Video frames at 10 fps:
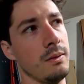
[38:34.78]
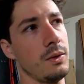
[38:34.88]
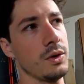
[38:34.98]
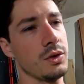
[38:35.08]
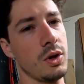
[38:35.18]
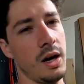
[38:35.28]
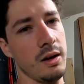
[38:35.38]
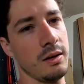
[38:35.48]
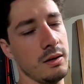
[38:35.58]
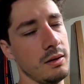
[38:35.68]
first
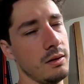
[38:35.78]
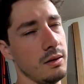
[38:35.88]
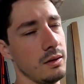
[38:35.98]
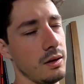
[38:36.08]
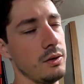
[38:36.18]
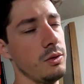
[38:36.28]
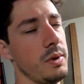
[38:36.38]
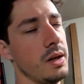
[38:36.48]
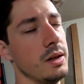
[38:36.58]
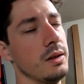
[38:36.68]
try. Gonna do
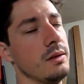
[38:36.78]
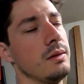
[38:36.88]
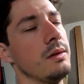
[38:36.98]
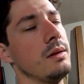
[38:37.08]
better.